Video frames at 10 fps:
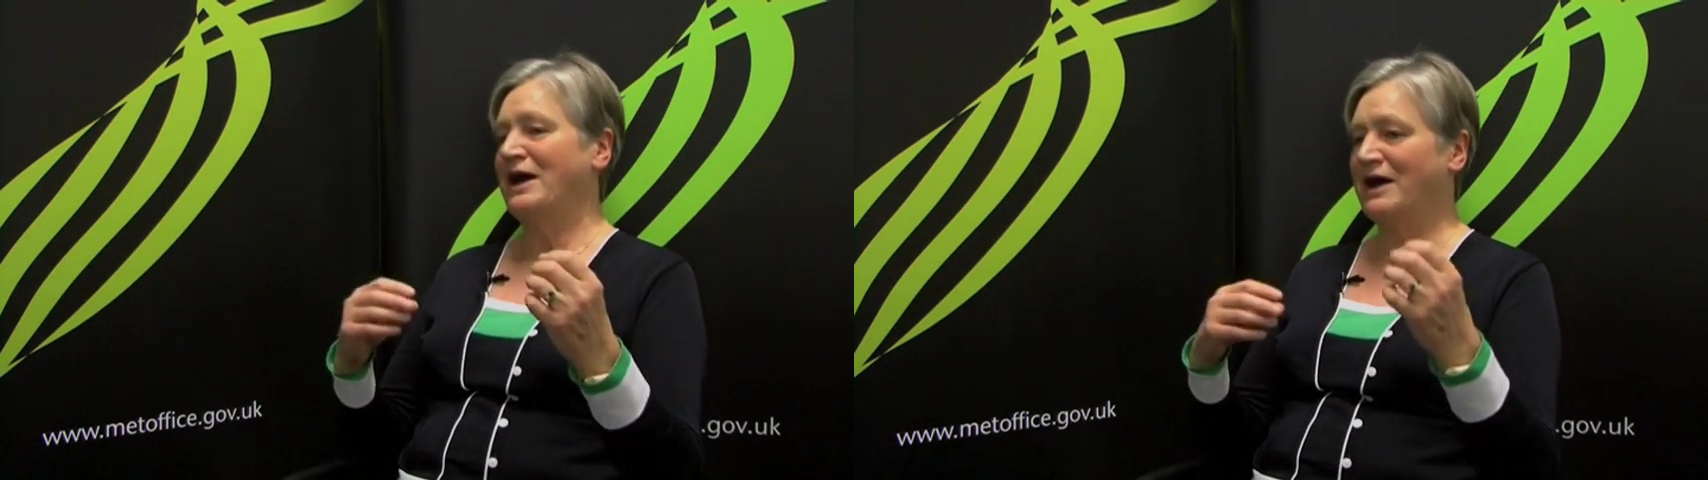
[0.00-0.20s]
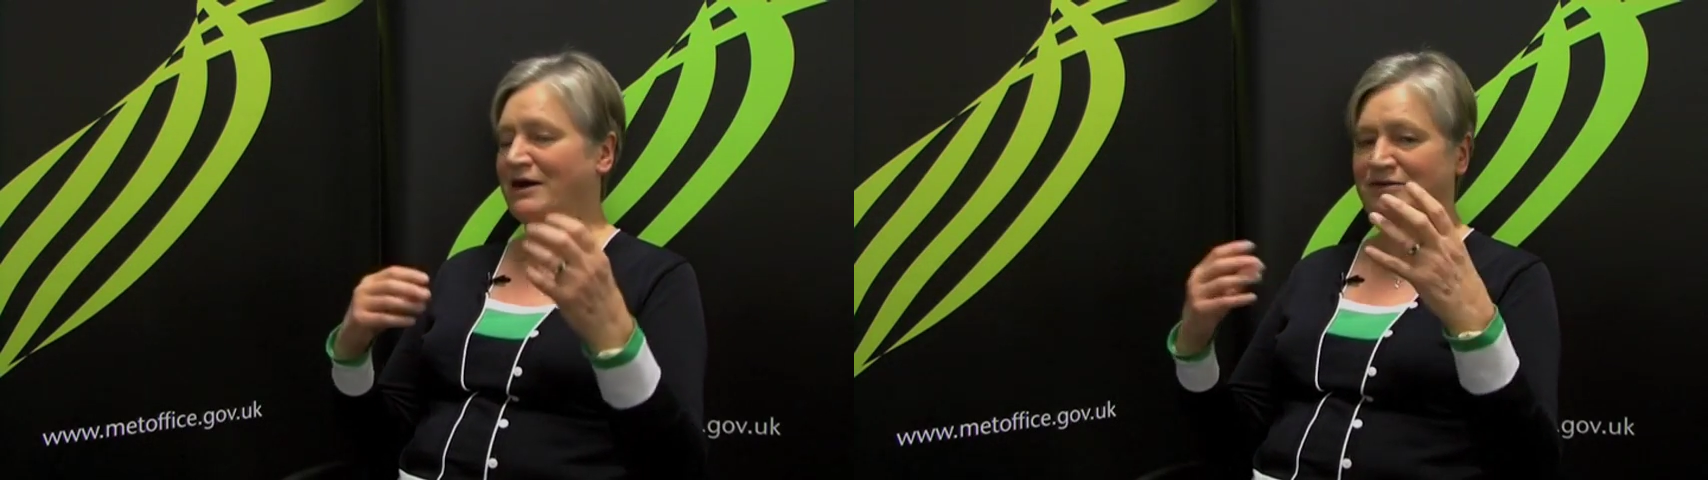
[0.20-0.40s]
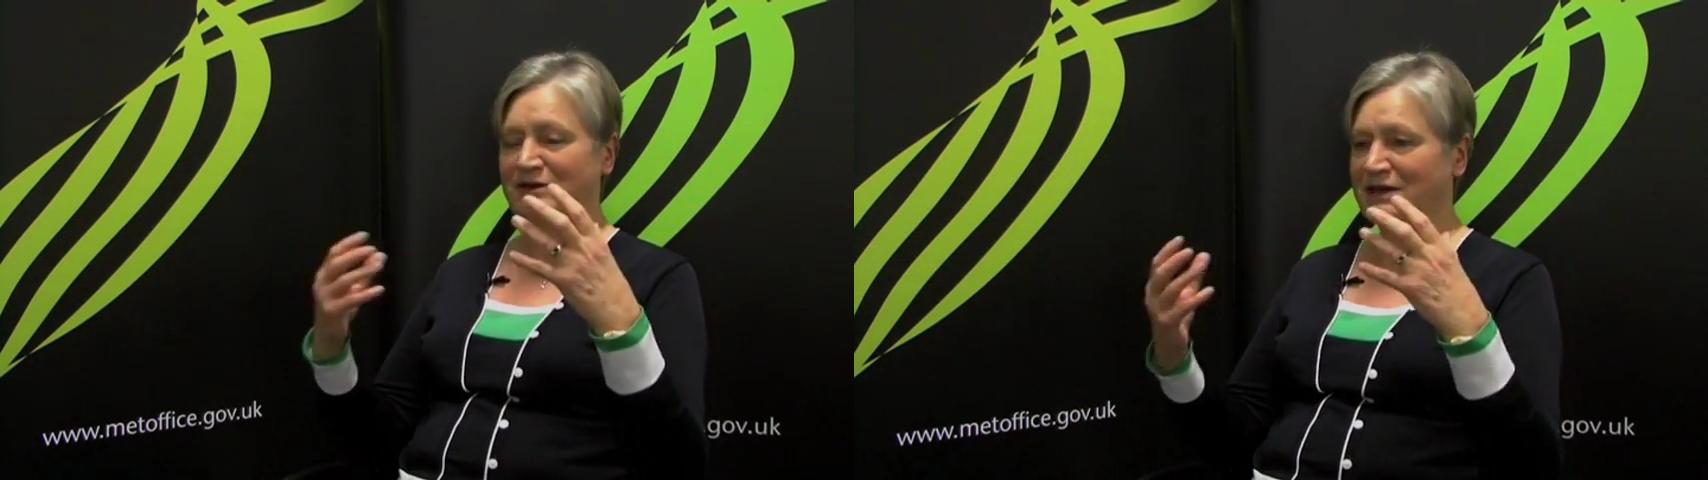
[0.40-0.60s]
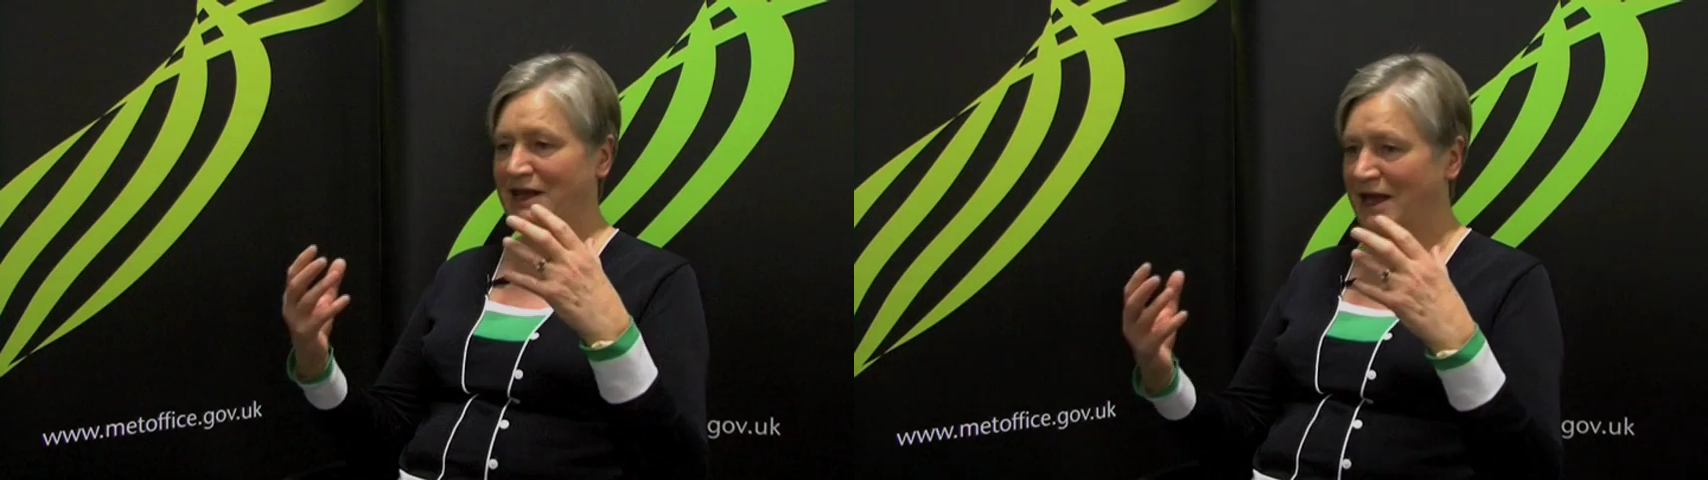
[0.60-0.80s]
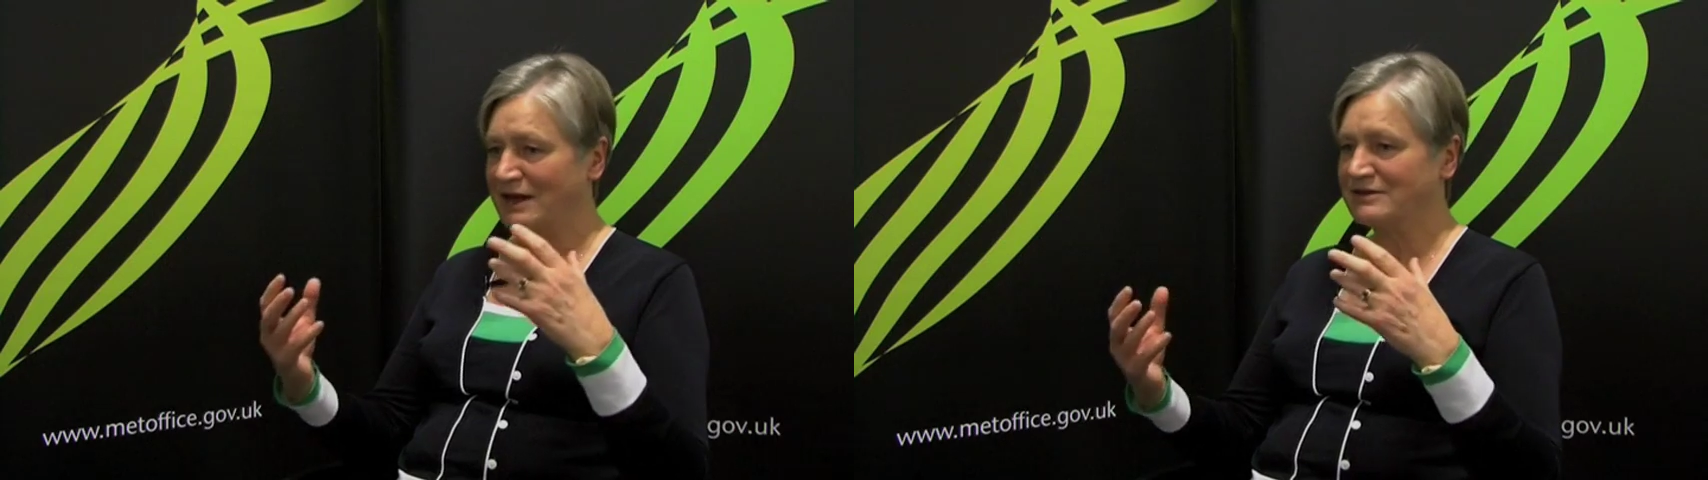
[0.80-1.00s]
how the
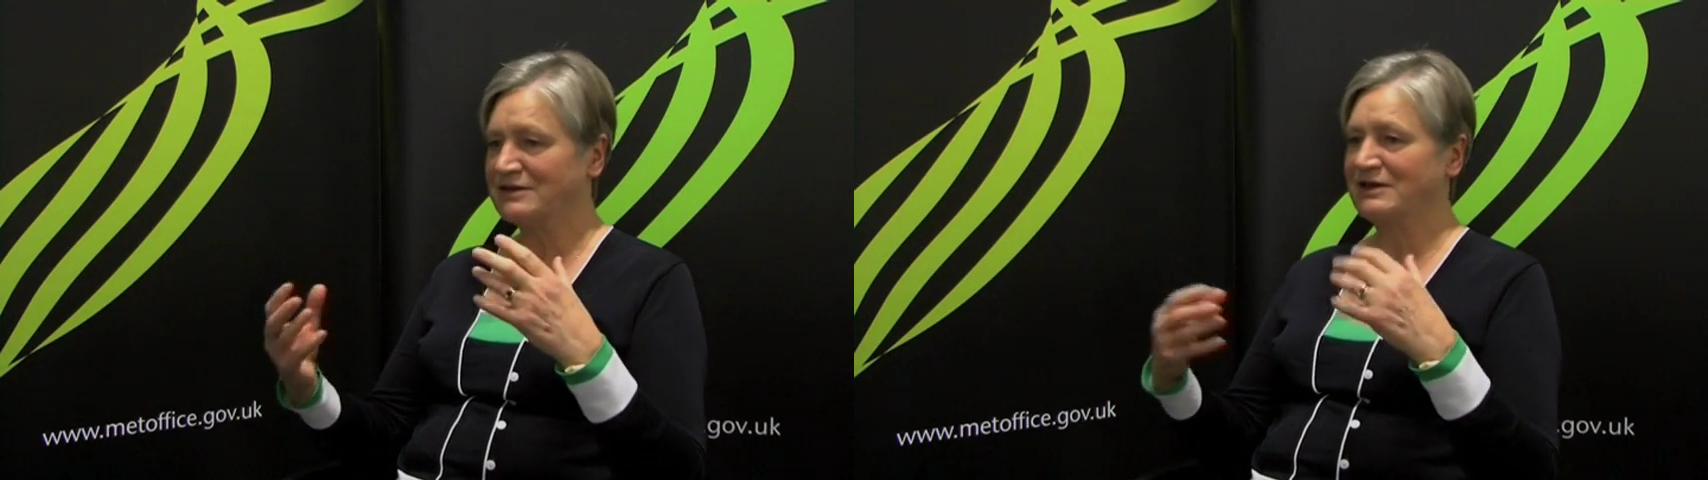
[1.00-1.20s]
land